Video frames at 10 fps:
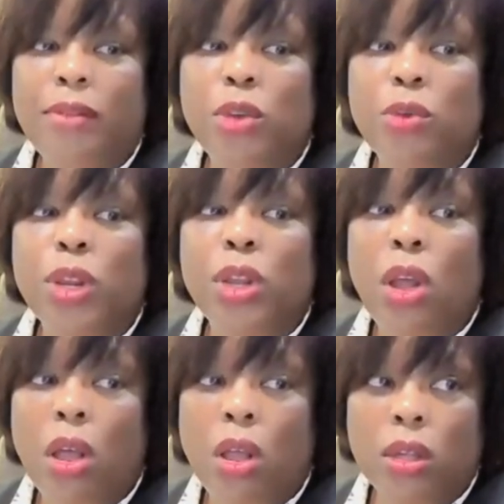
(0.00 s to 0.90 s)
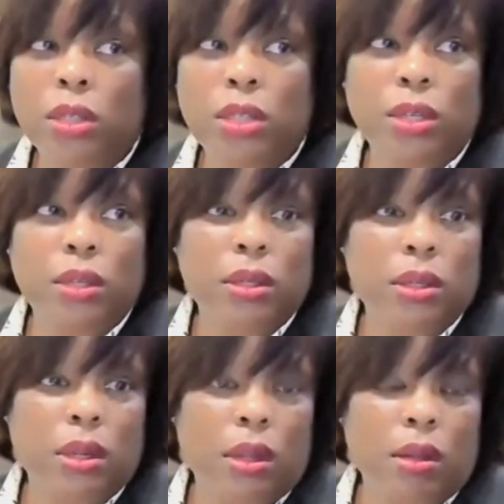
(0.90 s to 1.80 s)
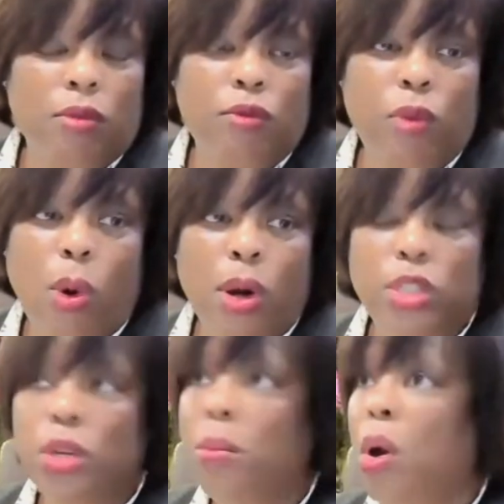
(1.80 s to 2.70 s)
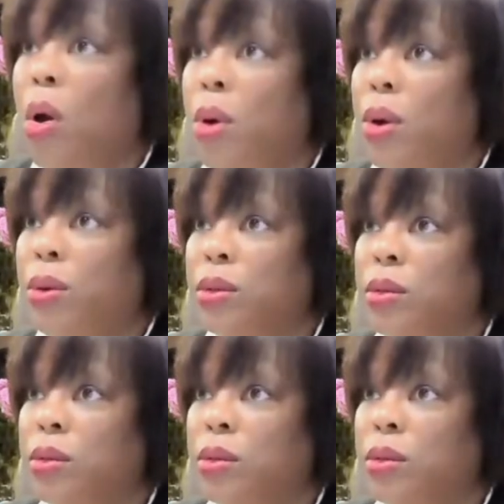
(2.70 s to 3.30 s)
recalled for tomorrow,